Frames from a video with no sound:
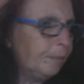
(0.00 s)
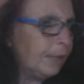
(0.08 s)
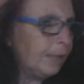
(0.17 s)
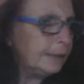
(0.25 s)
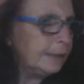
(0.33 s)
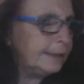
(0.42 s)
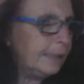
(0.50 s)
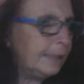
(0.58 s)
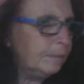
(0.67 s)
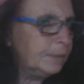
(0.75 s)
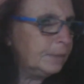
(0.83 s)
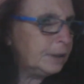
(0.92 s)

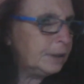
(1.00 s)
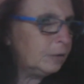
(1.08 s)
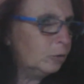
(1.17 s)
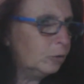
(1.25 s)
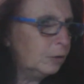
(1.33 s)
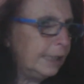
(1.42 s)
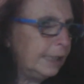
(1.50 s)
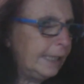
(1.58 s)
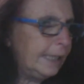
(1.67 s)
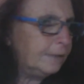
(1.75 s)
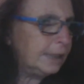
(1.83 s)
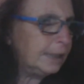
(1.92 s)
Stems or
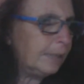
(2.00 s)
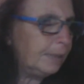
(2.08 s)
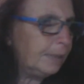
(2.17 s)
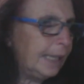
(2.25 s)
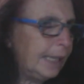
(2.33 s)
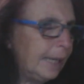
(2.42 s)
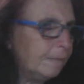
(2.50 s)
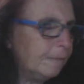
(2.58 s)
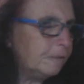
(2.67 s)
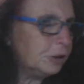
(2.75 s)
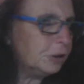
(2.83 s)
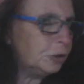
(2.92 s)
leaves can be kept
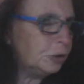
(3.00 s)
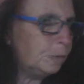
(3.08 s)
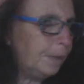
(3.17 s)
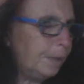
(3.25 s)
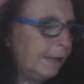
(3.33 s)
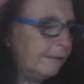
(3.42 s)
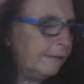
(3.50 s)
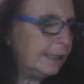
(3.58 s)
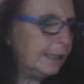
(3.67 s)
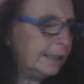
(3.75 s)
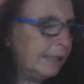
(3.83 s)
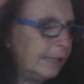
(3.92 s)
for a short
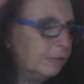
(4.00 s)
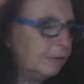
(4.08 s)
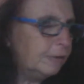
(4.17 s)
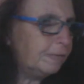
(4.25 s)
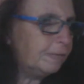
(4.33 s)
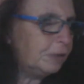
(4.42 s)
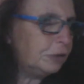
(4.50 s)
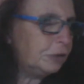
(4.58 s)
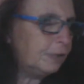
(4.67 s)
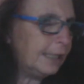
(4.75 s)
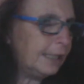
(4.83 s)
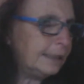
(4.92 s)
period in a
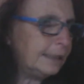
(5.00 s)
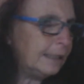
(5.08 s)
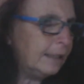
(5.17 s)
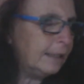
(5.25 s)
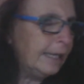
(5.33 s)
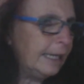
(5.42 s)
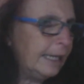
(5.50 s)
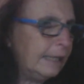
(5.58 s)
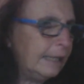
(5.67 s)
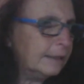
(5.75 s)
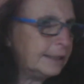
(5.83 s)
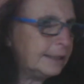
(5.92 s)
refrigerator
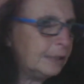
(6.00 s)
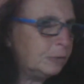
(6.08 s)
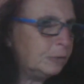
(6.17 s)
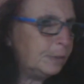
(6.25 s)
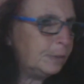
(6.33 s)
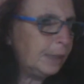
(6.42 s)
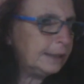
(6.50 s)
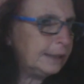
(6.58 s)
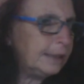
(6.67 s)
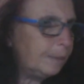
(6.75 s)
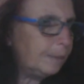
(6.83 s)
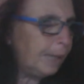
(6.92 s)
in a sealed
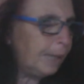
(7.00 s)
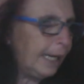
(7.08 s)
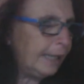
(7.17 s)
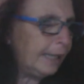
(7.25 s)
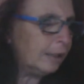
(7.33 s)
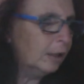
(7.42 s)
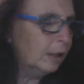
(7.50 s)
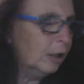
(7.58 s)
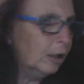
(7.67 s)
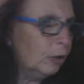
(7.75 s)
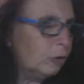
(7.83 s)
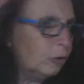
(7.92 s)
plastic bag,
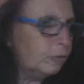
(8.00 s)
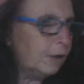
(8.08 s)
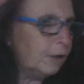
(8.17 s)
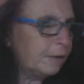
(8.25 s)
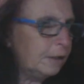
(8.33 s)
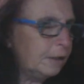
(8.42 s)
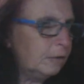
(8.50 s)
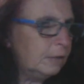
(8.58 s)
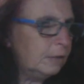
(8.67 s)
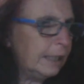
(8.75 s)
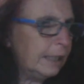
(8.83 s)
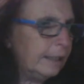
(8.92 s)
or rather
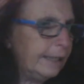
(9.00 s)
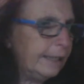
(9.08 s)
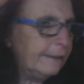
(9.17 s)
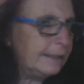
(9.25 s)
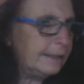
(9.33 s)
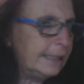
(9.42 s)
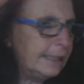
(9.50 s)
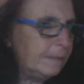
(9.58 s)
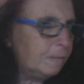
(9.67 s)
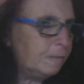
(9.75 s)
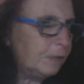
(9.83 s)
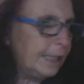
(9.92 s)
longer in the
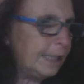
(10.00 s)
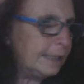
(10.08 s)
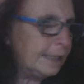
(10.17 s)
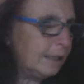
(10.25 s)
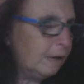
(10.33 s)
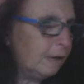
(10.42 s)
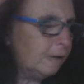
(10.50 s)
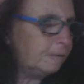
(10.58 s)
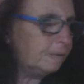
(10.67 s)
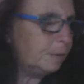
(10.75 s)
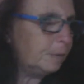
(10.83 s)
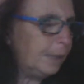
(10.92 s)
deep freeze
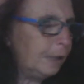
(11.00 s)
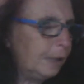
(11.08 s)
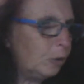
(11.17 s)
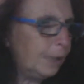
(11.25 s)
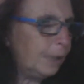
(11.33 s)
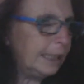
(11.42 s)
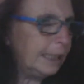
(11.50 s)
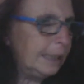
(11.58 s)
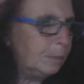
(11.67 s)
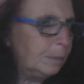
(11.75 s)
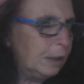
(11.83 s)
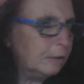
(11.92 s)
after being
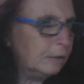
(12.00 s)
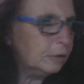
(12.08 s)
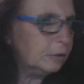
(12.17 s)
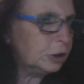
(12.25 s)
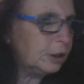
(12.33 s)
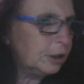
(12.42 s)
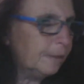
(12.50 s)
quickly blanched.